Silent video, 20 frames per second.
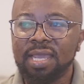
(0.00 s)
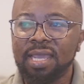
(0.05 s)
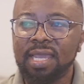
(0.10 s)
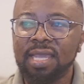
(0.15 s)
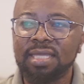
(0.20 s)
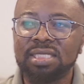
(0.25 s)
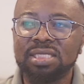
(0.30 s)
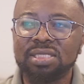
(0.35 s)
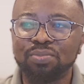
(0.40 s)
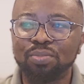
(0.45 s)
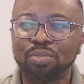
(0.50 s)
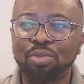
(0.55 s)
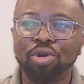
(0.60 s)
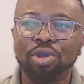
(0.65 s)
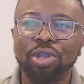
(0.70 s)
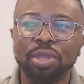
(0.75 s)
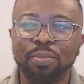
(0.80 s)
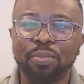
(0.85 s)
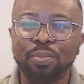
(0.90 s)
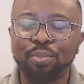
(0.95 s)
It's
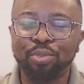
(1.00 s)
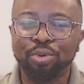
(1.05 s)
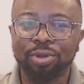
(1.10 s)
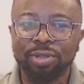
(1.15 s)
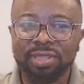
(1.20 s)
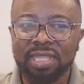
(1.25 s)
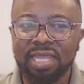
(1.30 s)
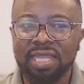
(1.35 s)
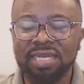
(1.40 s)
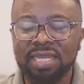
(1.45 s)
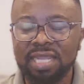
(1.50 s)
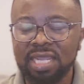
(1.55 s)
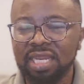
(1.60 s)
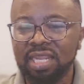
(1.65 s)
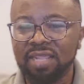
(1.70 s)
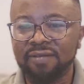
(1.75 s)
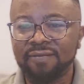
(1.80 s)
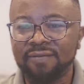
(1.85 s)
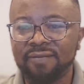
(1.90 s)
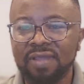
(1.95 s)
more important than
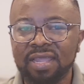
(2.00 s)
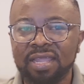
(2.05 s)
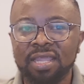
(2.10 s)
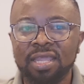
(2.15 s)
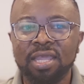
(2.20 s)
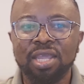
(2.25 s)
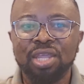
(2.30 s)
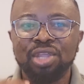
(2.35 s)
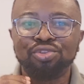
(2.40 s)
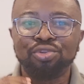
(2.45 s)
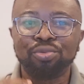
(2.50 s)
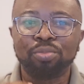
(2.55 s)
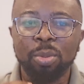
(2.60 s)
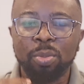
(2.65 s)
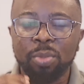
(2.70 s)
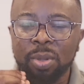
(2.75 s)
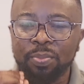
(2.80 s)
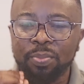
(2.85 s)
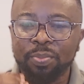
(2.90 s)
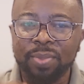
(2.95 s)
ever to be
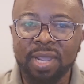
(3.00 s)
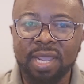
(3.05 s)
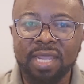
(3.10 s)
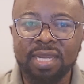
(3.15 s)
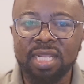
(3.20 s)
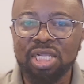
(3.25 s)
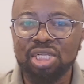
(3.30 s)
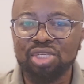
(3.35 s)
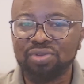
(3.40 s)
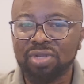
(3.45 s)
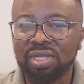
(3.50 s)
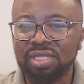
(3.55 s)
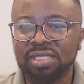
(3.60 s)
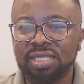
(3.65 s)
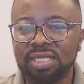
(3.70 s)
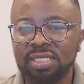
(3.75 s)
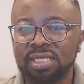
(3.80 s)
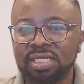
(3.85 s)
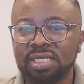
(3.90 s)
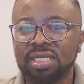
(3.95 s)
prepared and
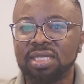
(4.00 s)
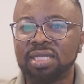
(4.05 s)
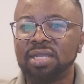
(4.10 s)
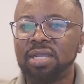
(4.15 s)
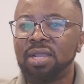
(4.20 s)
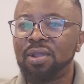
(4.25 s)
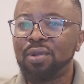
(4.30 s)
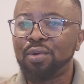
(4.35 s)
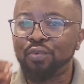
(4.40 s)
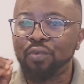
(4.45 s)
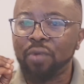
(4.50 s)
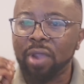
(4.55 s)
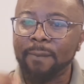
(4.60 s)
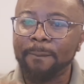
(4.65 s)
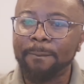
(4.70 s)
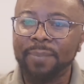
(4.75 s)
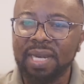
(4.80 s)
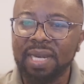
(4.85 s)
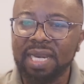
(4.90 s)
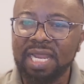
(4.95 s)
strategic
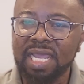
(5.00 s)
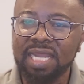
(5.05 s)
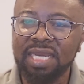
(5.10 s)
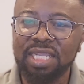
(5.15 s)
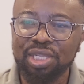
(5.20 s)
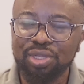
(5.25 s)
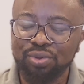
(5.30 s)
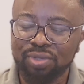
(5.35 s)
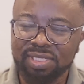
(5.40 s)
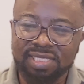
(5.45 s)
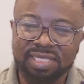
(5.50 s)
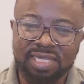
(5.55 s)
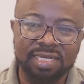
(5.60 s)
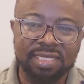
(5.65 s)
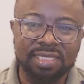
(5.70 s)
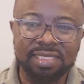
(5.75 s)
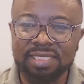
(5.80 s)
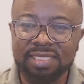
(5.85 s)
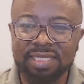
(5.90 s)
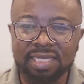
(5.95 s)
when planning your
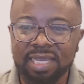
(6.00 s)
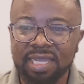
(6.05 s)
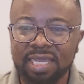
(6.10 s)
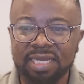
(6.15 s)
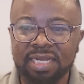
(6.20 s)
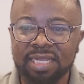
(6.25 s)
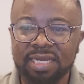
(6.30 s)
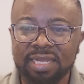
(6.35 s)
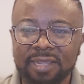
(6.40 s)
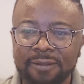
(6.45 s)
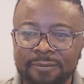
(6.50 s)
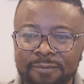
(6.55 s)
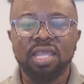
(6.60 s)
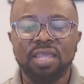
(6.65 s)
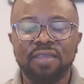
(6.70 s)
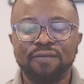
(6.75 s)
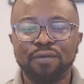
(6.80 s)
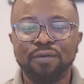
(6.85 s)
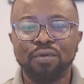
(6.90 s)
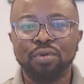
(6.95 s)
studies in Canada.
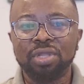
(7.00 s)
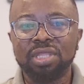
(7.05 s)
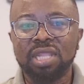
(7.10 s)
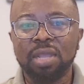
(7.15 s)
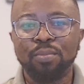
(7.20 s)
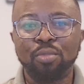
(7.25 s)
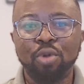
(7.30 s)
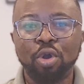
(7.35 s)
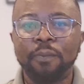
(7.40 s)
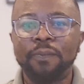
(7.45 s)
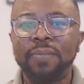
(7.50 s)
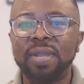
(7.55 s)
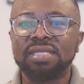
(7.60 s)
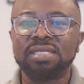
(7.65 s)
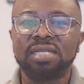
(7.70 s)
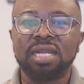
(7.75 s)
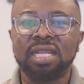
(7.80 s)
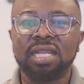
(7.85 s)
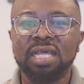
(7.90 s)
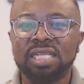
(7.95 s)
If you want a more
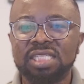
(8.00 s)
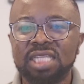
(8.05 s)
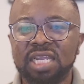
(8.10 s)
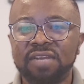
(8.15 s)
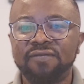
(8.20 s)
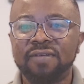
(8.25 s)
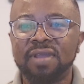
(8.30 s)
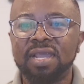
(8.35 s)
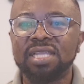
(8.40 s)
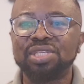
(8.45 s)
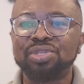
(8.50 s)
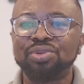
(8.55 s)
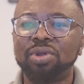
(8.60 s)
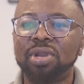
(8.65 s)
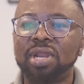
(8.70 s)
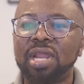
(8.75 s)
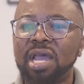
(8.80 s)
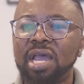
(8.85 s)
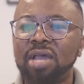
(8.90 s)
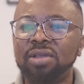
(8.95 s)
personalized advice
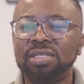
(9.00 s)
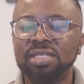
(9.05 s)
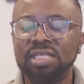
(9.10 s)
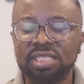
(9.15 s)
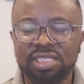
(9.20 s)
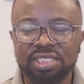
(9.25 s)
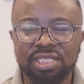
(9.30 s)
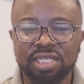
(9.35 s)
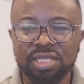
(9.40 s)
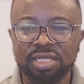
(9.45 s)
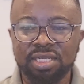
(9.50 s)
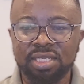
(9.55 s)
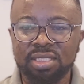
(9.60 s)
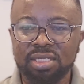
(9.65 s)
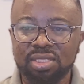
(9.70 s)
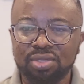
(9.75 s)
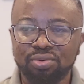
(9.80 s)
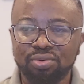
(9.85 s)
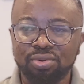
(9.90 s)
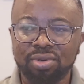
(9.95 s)
on how these
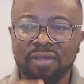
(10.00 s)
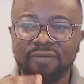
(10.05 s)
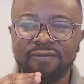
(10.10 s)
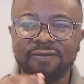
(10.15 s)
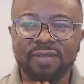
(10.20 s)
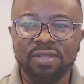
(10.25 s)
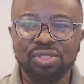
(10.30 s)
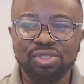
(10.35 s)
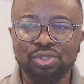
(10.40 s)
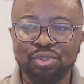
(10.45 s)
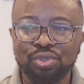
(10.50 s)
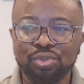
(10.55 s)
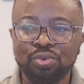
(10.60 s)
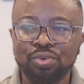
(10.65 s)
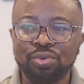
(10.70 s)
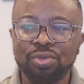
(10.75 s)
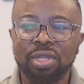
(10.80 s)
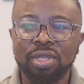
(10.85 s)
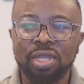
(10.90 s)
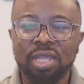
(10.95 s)
changes could affect
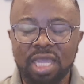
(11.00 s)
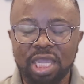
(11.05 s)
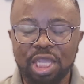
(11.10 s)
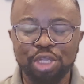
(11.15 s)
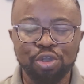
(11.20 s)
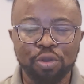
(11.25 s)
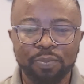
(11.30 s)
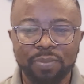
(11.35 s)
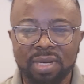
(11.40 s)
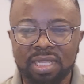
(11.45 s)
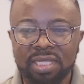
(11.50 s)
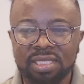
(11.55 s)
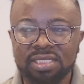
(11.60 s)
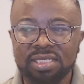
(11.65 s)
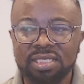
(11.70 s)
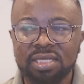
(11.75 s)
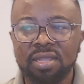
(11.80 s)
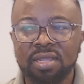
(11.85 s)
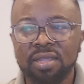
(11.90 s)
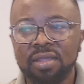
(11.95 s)
you and your
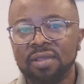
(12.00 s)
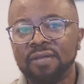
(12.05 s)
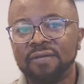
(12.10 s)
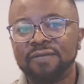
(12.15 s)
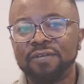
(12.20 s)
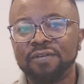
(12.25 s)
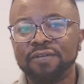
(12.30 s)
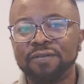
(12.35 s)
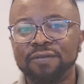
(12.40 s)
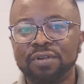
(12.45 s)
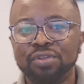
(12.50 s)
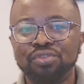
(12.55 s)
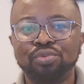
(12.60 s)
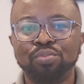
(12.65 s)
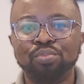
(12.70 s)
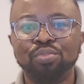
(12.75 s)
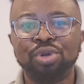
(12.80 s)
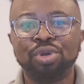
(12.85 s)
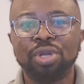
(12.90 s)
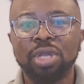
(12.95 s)
plans, feel free
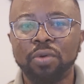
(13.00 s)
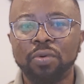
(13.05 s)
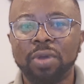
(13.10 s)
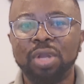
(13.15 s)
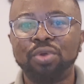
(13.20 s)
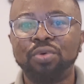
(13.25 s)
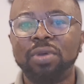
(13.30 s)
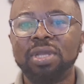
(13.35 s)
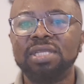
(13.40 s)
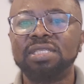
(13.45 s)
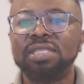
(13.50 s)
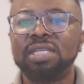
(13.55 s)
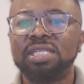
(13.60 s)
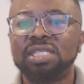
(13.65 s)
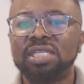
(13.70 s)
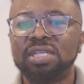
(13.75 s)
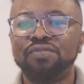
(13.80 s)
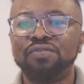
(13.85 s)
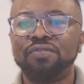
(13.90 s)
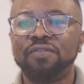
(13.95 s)
to book a one-on-one
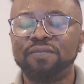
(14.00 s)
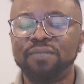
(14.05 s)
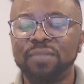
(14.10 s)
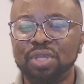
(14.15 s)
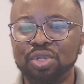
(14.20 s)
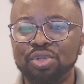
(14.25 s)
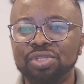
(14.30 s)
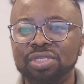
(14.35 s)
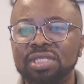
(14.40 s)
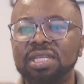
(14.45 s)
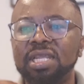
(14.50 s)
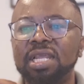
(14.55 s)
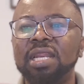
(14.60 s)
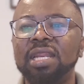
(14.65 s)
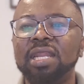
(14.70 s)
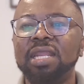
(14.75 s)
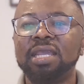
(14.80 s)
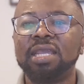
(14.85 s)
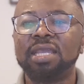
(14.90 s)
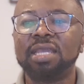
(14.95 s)
session with me using the
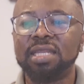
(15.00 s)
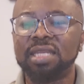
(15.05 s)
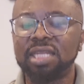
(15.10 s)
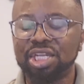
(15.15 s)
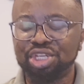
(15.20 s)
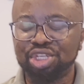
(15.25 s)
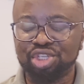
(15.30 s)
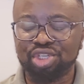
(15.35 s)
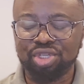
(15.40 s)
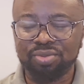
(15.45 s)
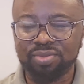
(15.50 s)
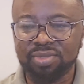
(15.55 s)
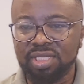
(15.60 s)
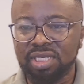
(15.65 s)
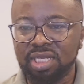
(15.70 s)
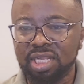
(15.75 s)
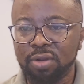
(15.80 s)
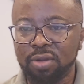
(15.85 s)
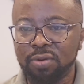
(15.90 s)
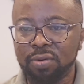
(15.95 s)
link in the
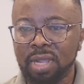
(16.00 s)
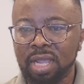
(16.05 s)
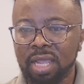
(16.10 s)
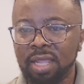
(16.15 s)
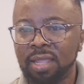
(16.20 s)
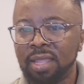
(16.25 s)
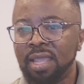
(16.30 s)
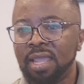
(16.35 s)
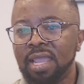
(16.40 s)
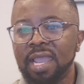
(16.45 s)
description area.